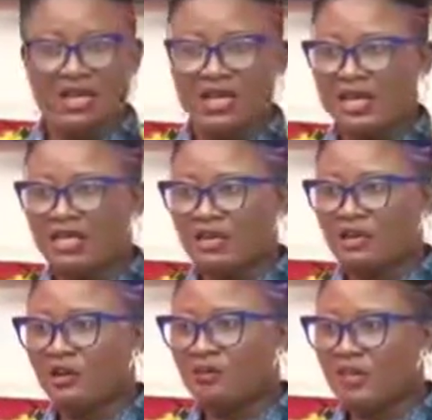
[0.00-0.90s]
And
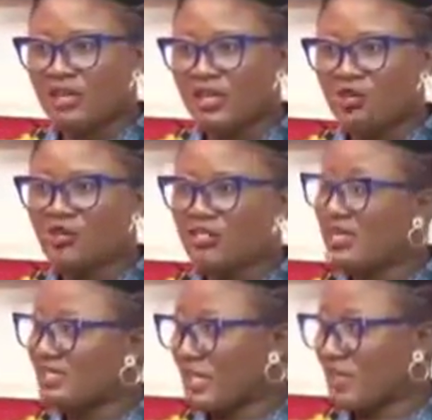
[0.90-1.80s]
it will
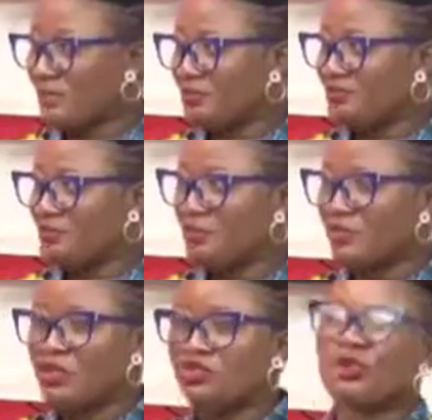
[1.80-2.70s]
take time.
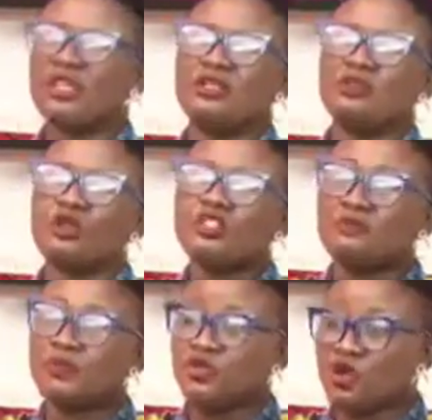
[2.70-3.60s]
So it goes
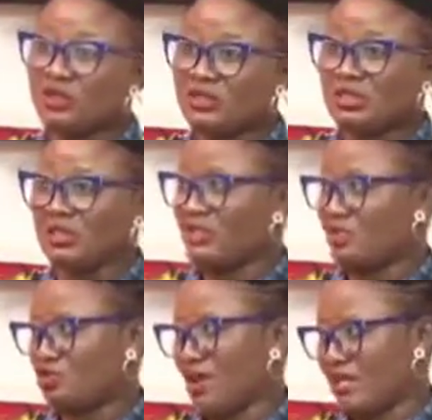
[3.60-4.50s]
beyond the
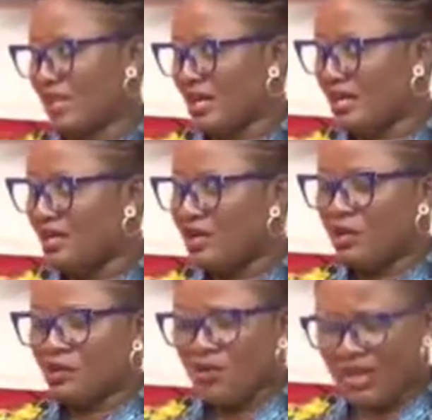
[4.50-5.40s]
structure.
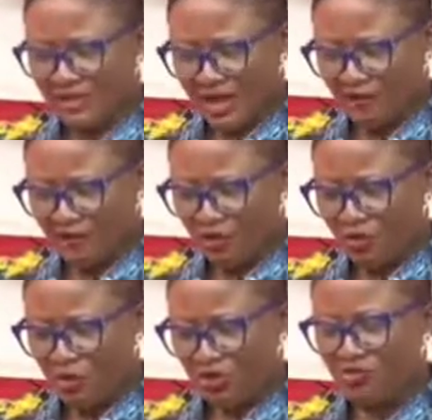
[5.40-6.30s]
I feel
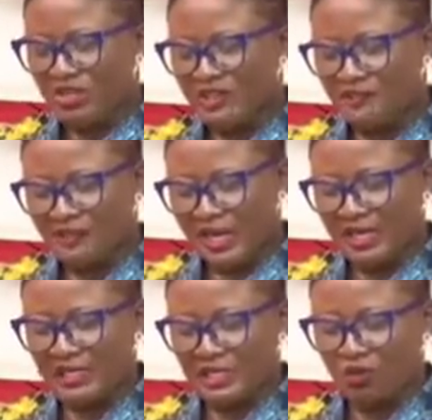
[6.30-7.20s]
we should really
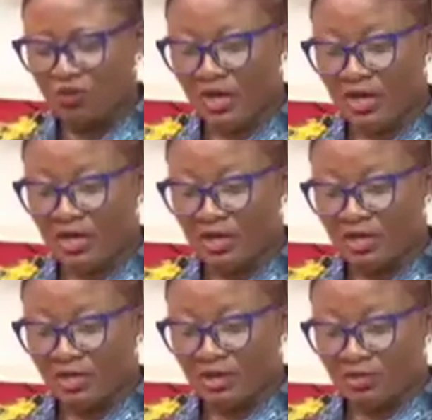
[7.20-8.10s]
find a way,
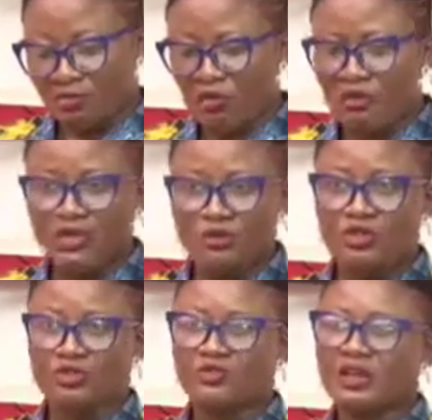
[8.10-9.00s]
probably we
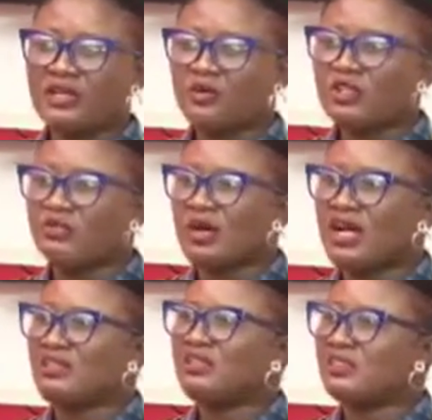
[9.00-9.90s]
should find a way to
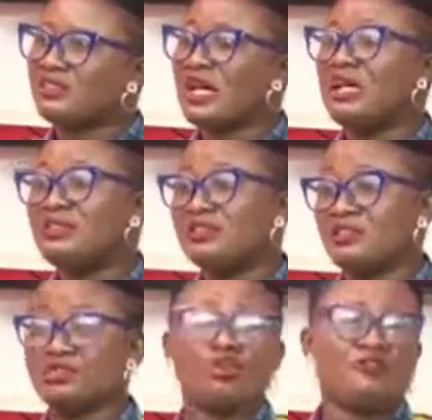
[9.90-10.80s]
understand
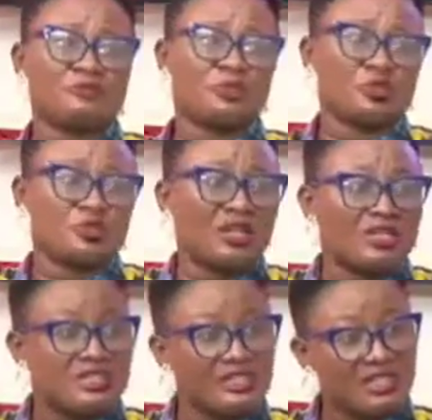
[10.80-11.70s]
the sort of
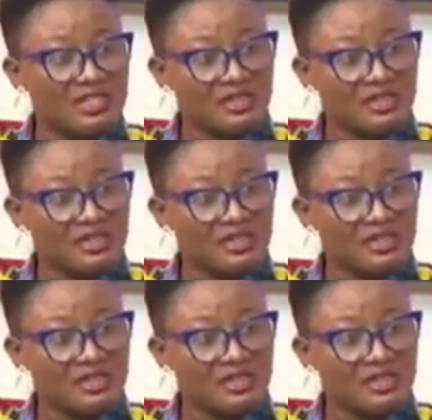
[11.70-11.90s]
spirituality